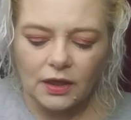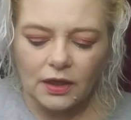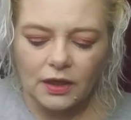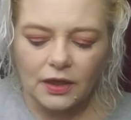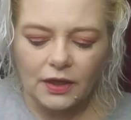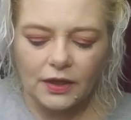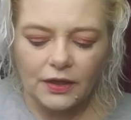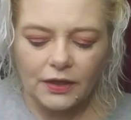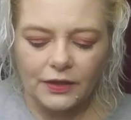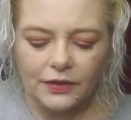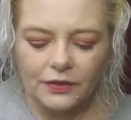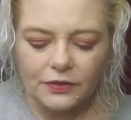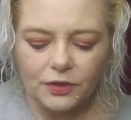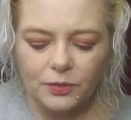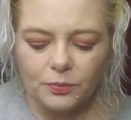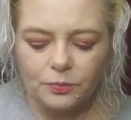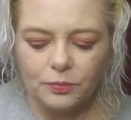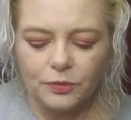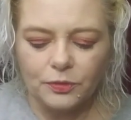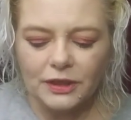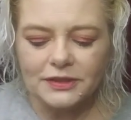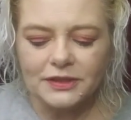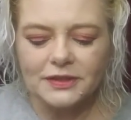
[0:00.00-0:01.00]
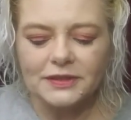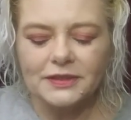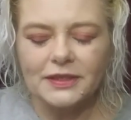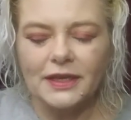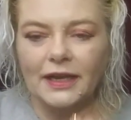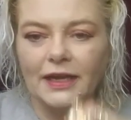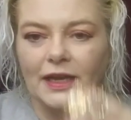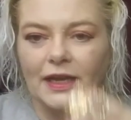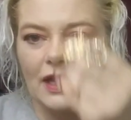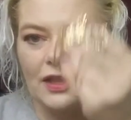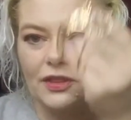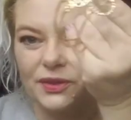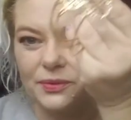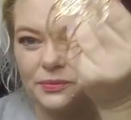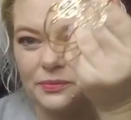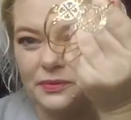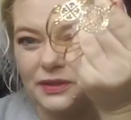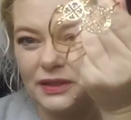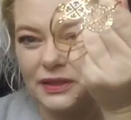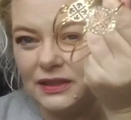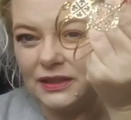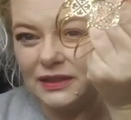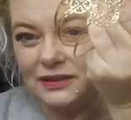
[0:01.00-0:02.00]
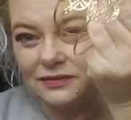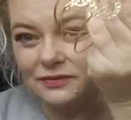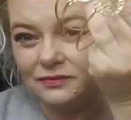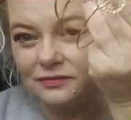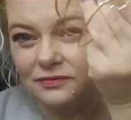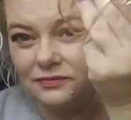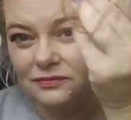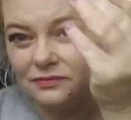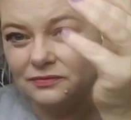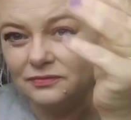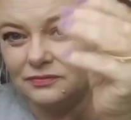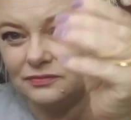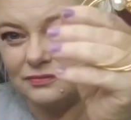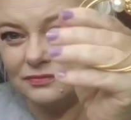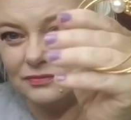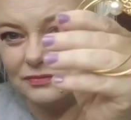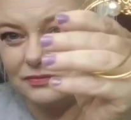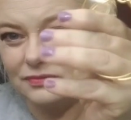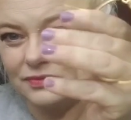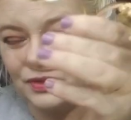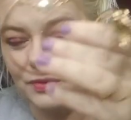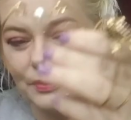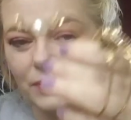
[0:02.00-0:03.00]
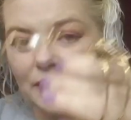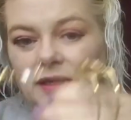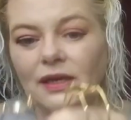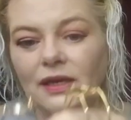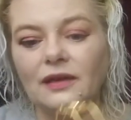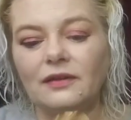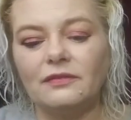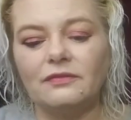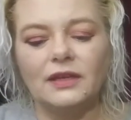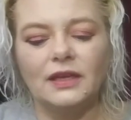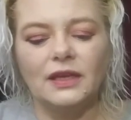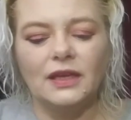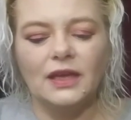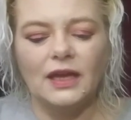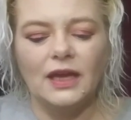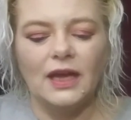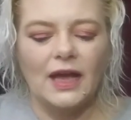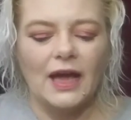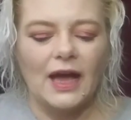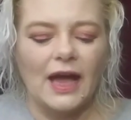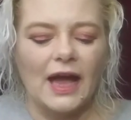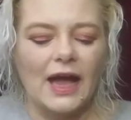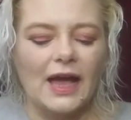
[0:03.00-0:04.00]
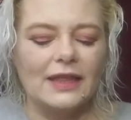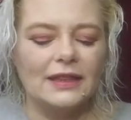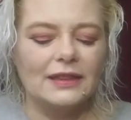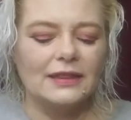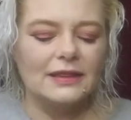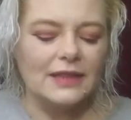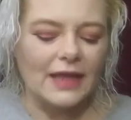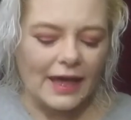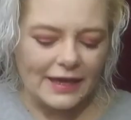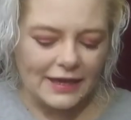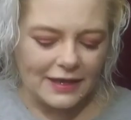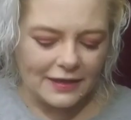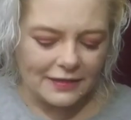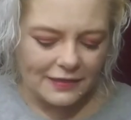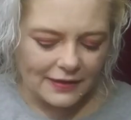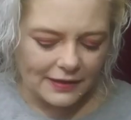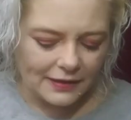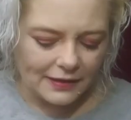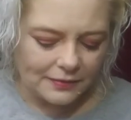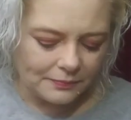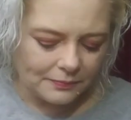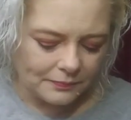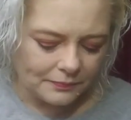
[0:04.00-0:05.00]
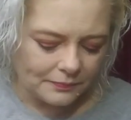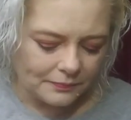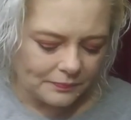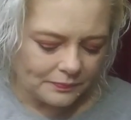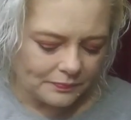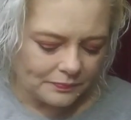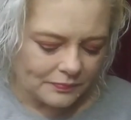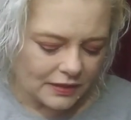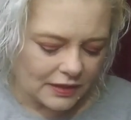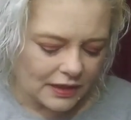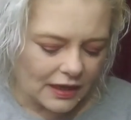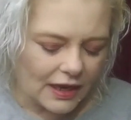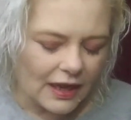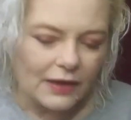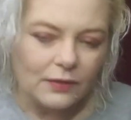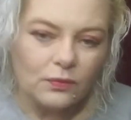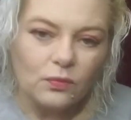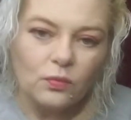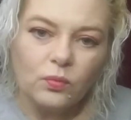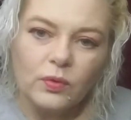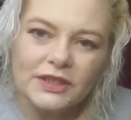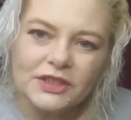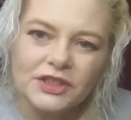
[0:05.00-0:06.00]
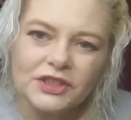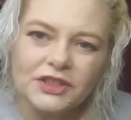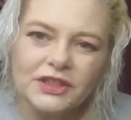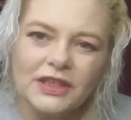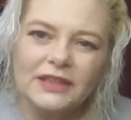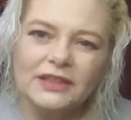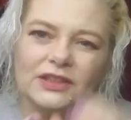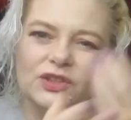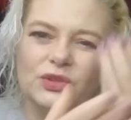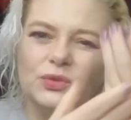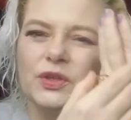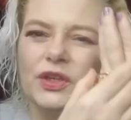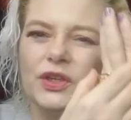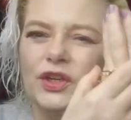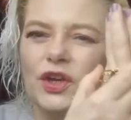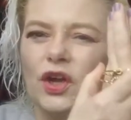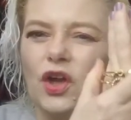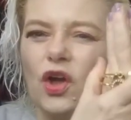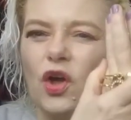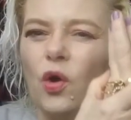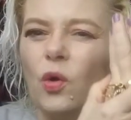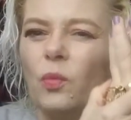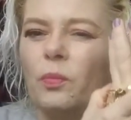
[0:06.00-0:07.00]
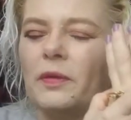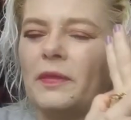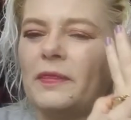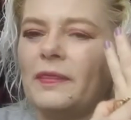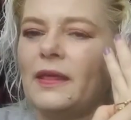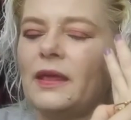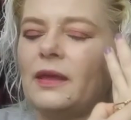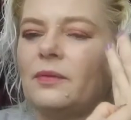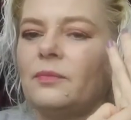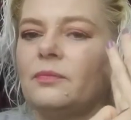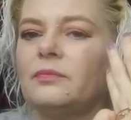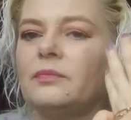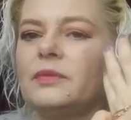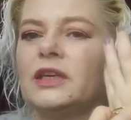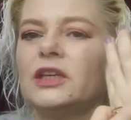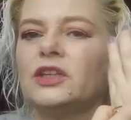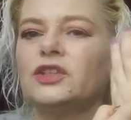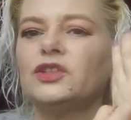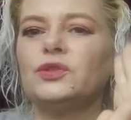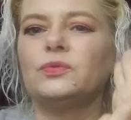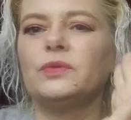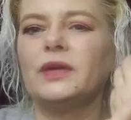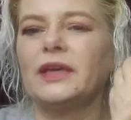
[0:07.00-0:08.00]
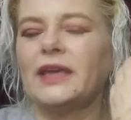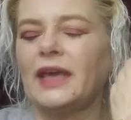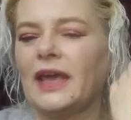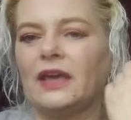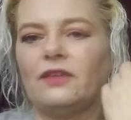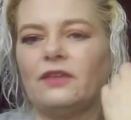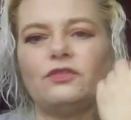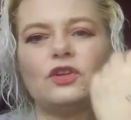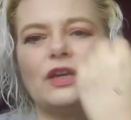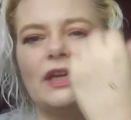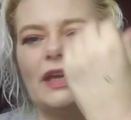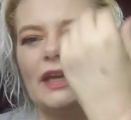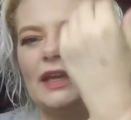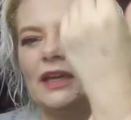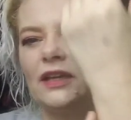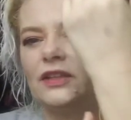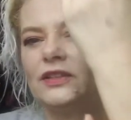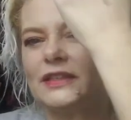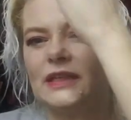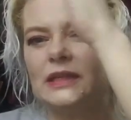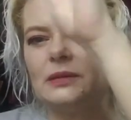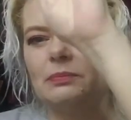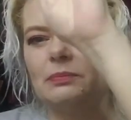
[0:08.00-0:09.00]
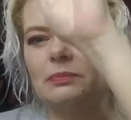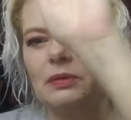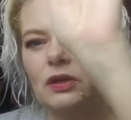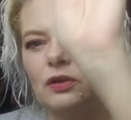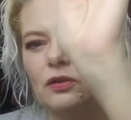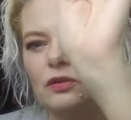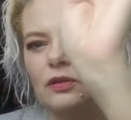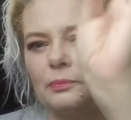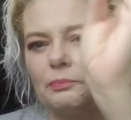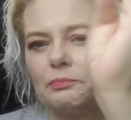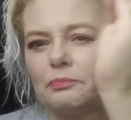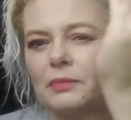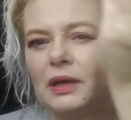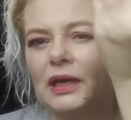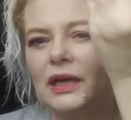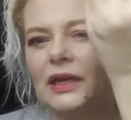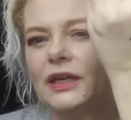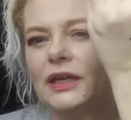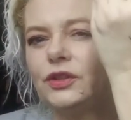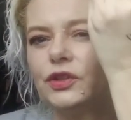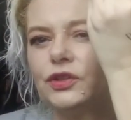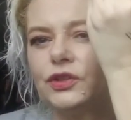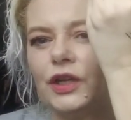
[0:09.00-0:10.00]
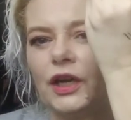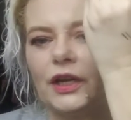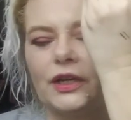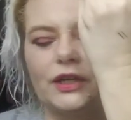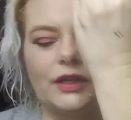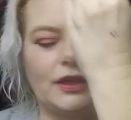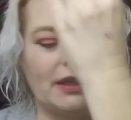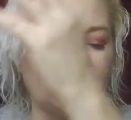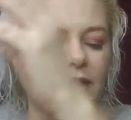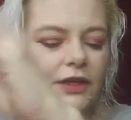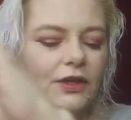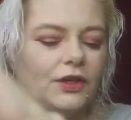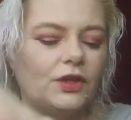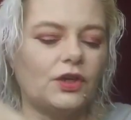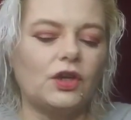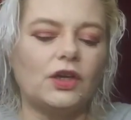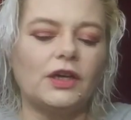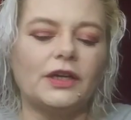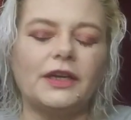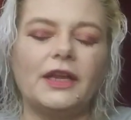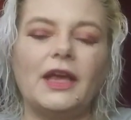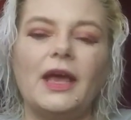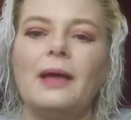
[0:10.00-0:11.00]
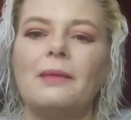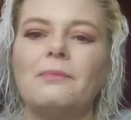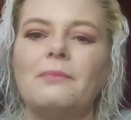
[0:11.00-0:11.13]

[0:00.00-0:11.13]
Uh, the bracelets that I got three, three of, I like them. I wish that you could open them because you can't. If your hand's any bigger than mine, you're not going to get it on.